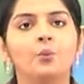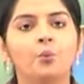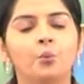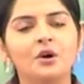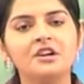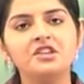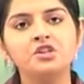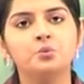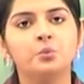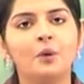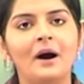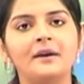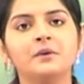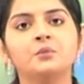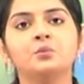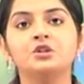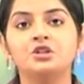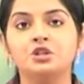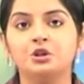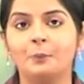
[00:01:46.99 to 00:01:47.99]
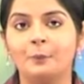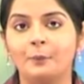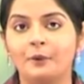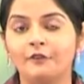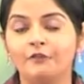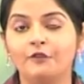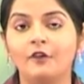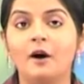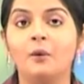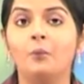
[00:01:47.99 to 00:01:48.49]
which one would you
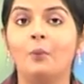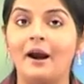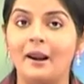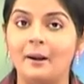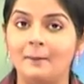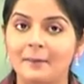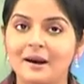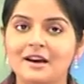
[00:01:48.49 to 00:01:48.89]
prefer while